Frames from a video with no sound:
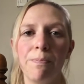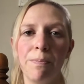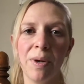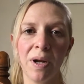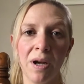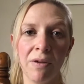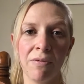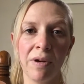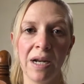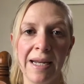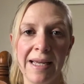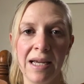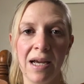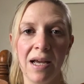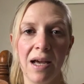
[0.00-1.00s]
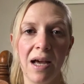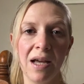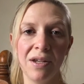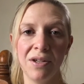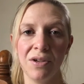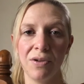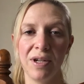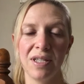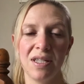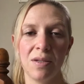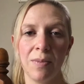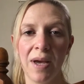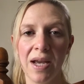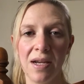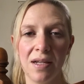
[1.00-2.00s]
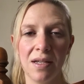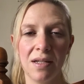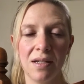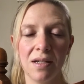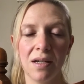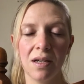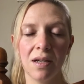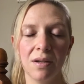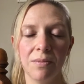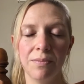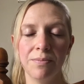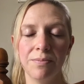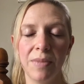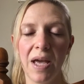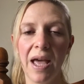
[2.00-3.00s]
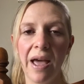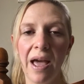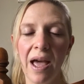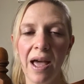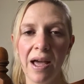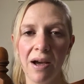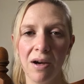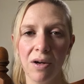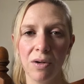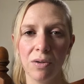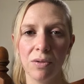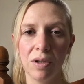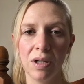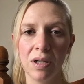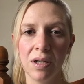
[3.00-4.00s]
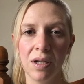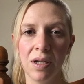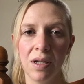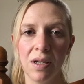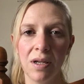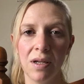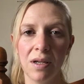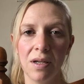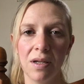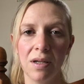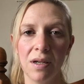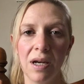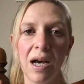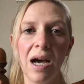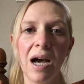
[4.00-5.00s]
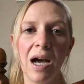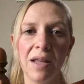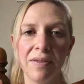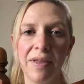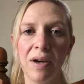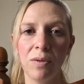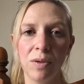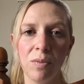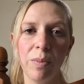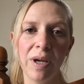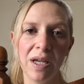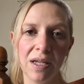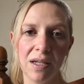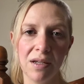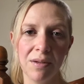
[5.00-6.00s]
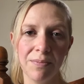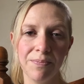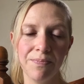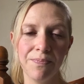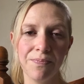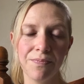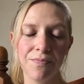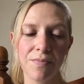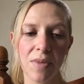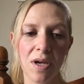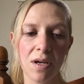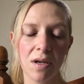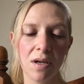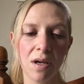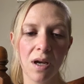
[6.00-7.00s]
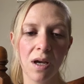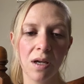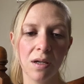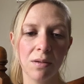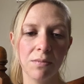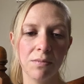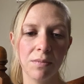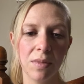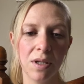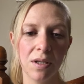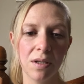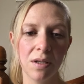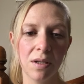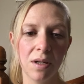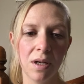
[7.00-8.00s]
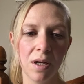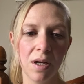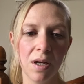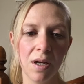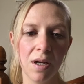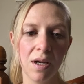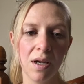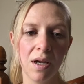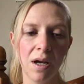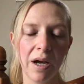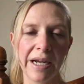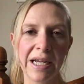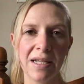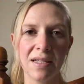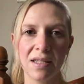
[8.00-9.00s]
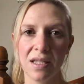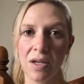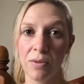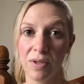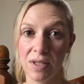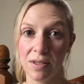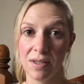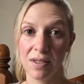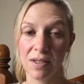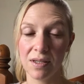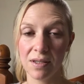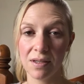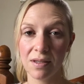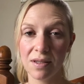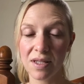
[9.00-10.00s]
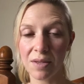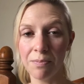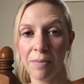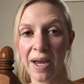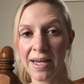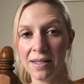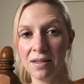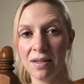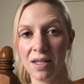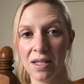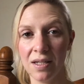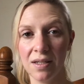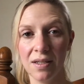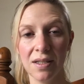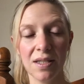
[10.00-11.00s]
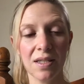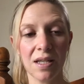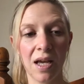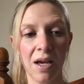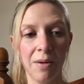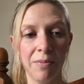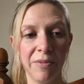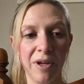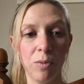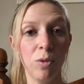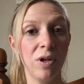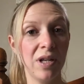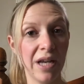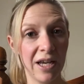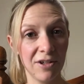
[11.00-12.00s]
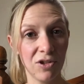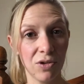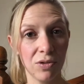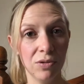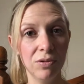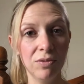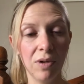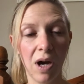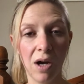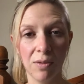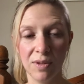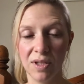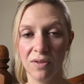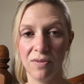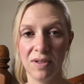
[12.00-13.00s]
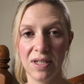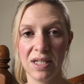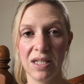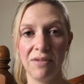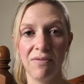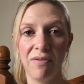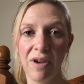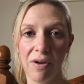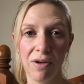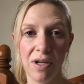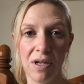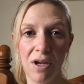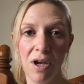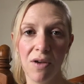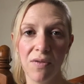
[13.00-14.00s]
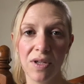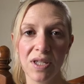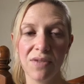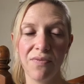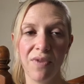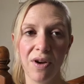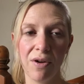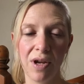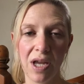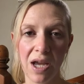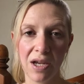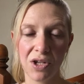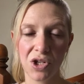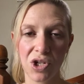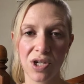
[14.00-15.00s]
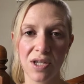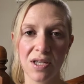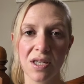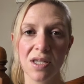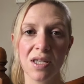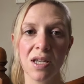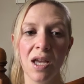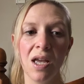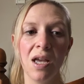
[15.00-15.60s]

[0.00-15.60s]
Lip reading: but I really underestimated how hard that would be. I guess there was some main things that were natural. I was obviously very nervous, very anxious,